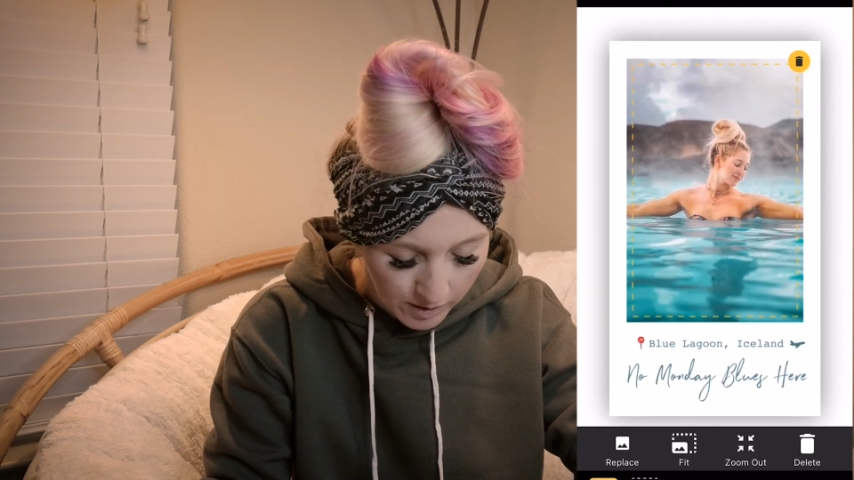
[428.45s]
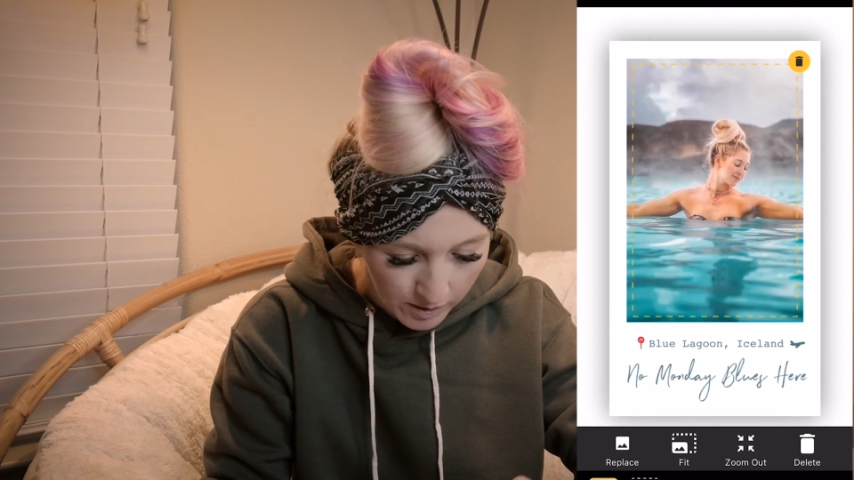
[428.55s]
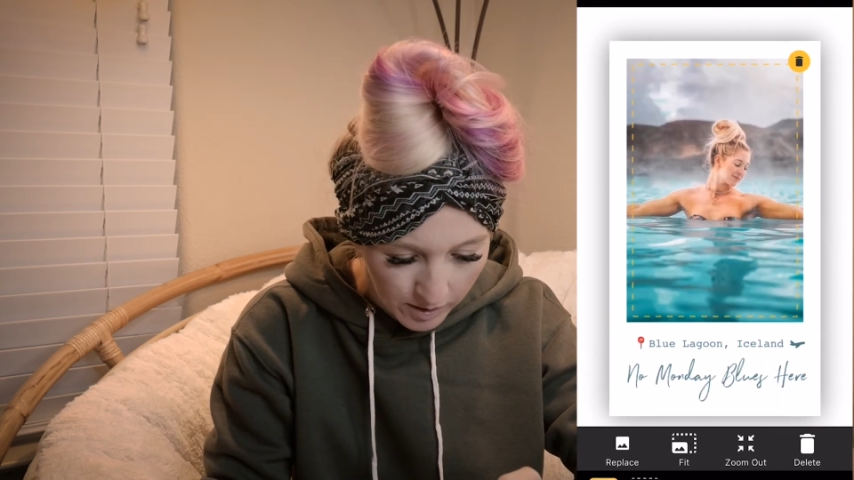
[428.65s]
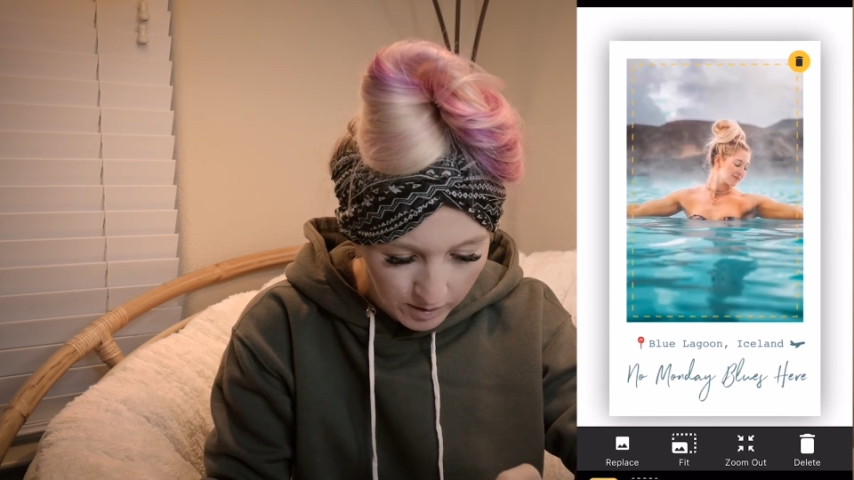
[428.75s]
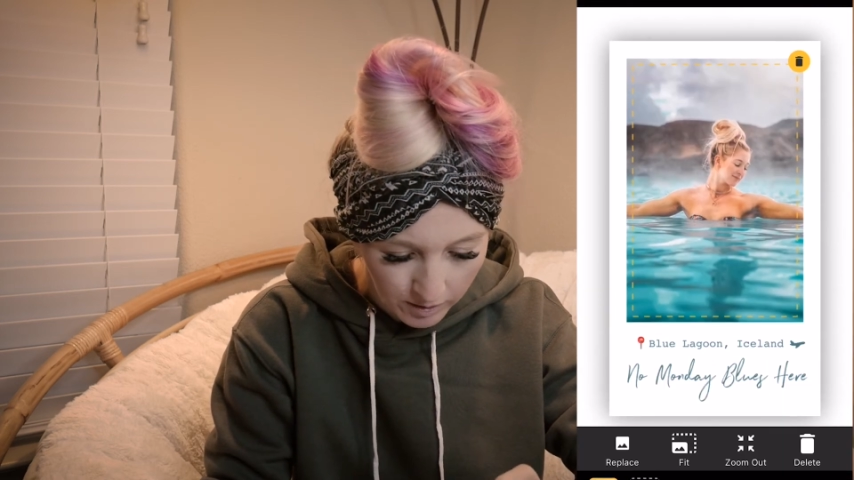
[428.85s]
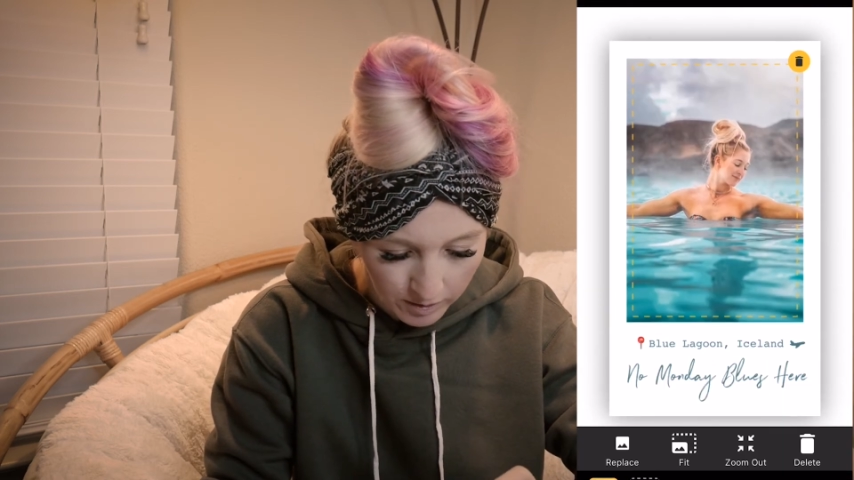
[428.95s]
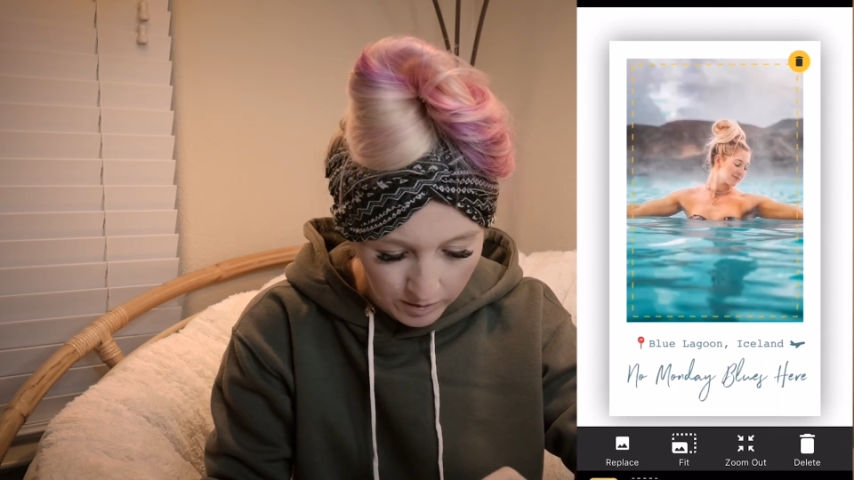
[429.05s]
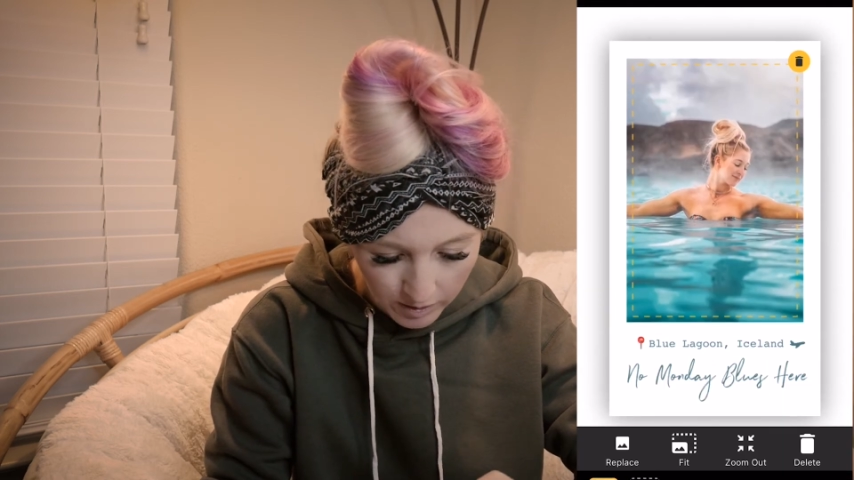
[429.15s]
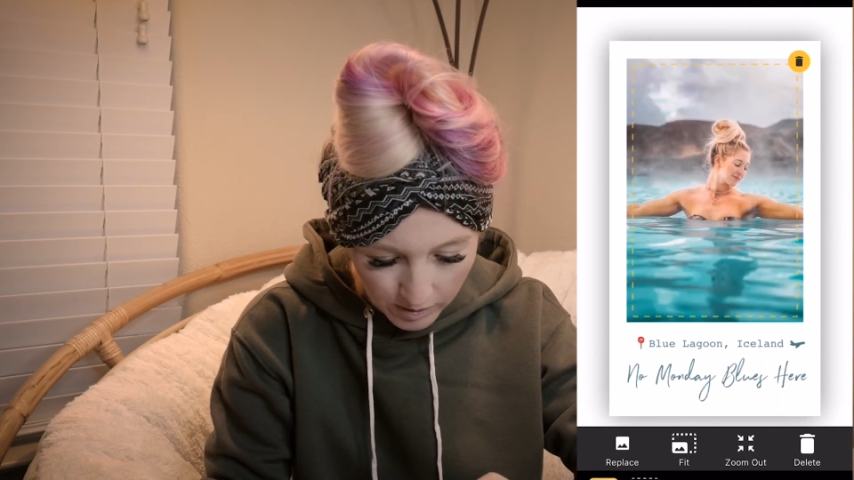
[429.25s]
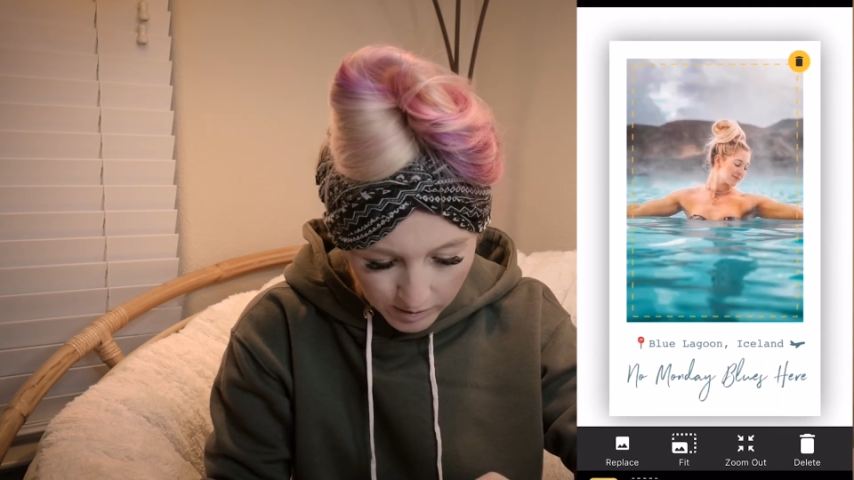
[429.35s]

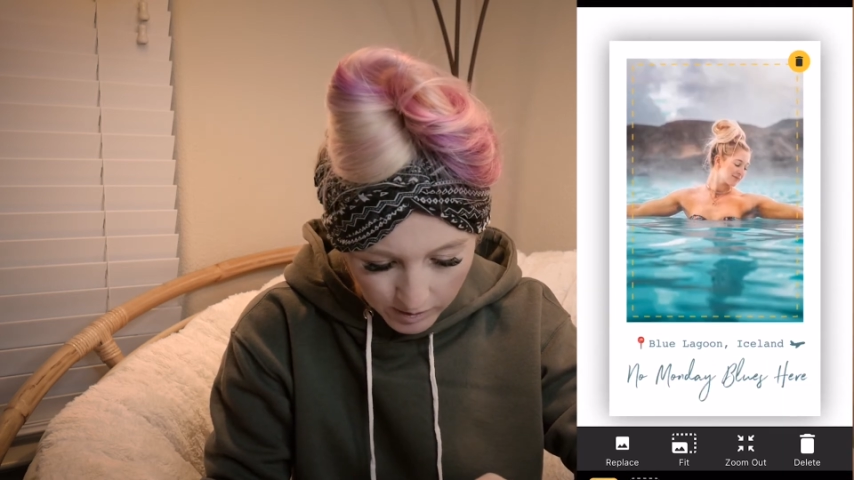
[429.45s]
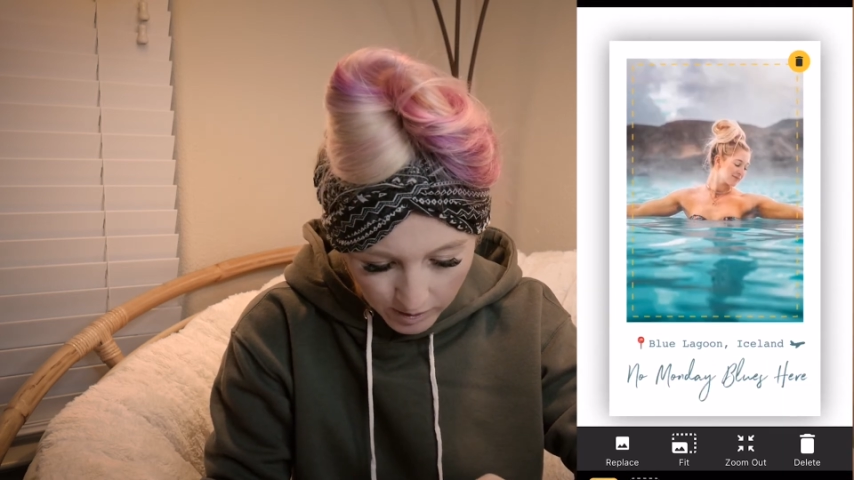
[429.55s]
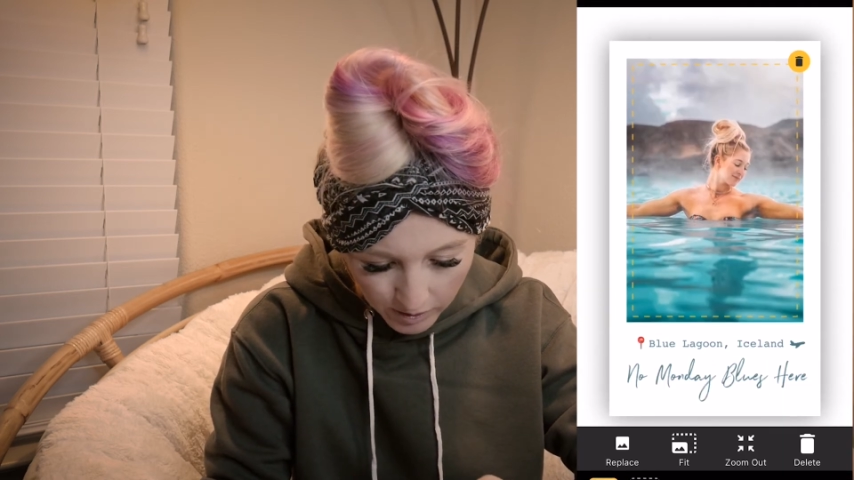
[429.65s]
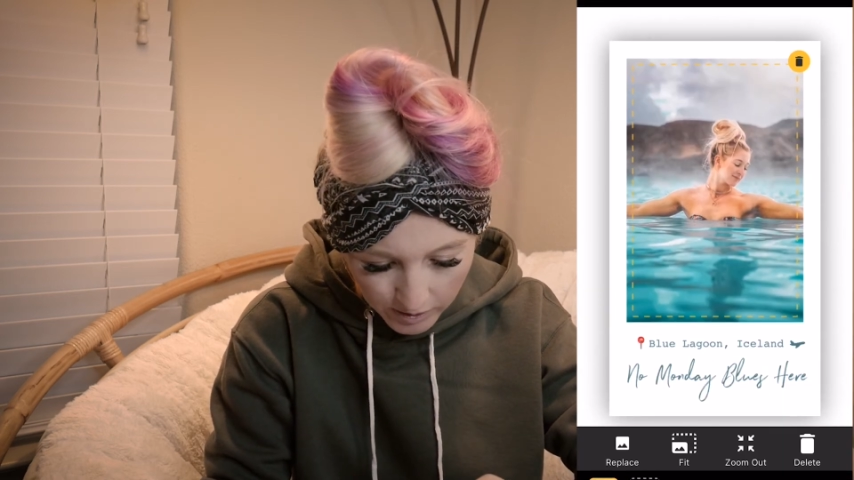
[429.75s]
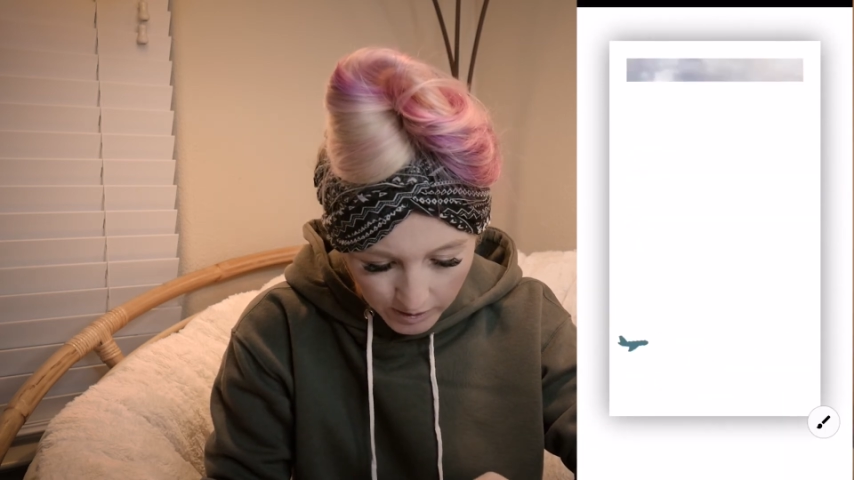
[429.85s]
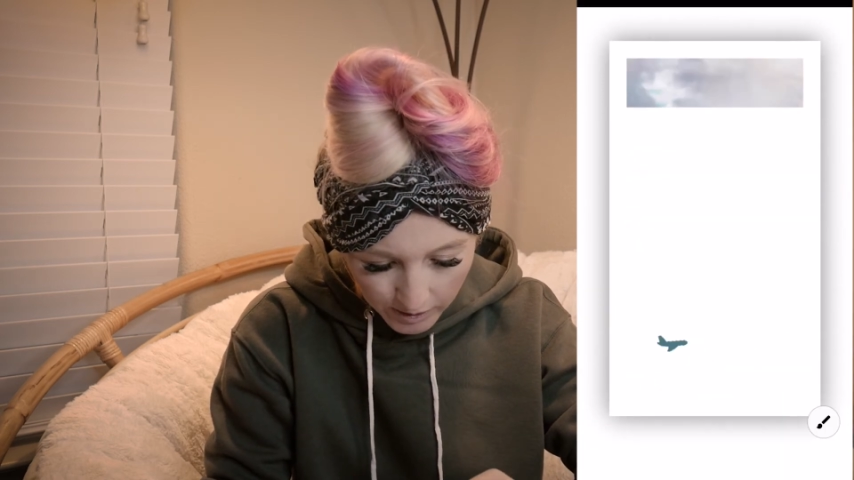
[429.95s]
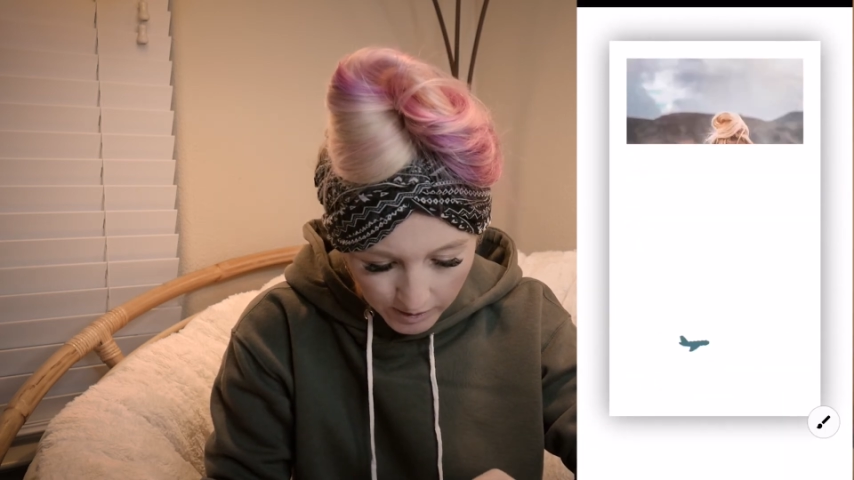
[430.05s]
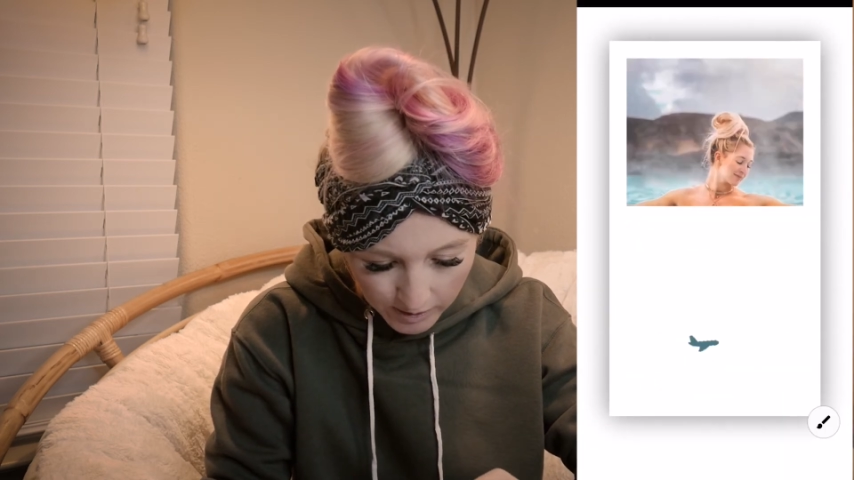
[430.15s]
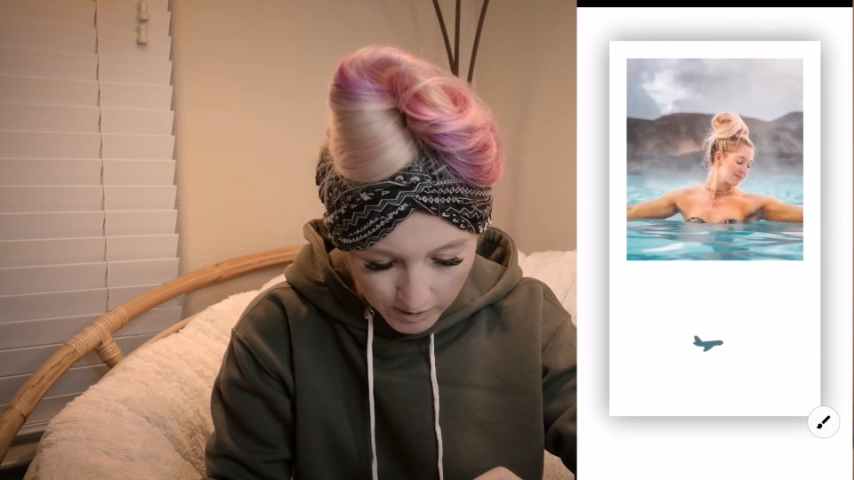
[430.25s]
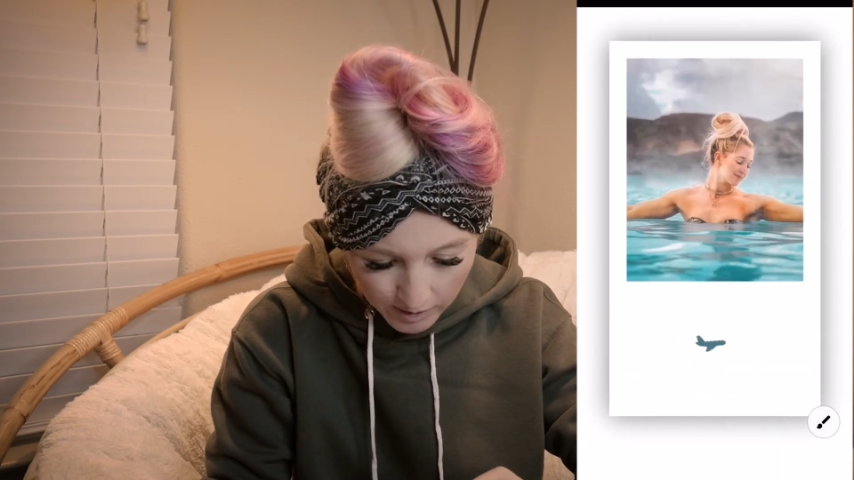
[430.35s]
color as the other
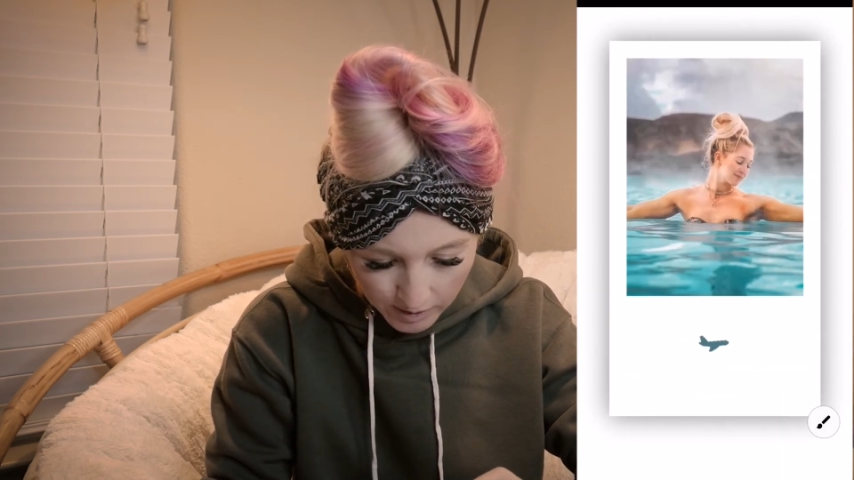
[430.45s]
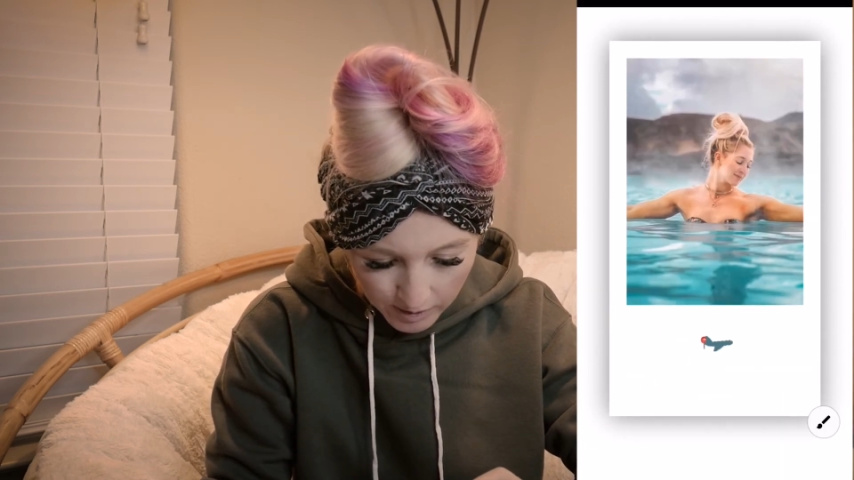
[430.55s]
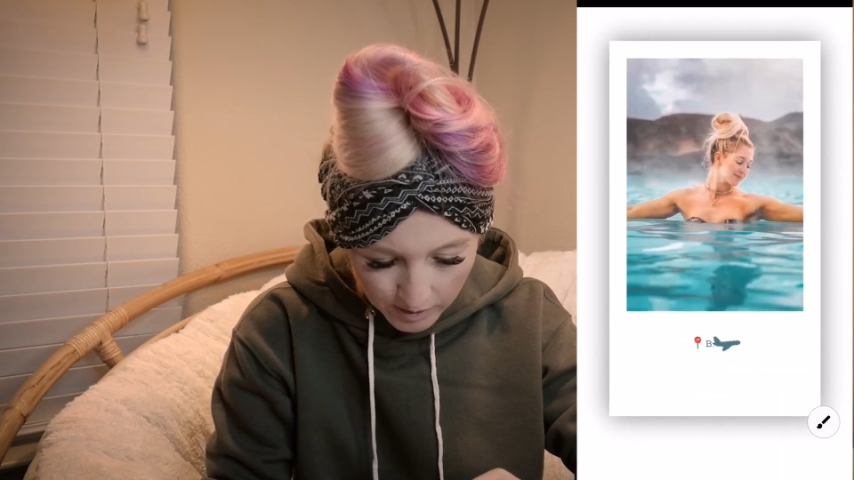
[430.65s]
text.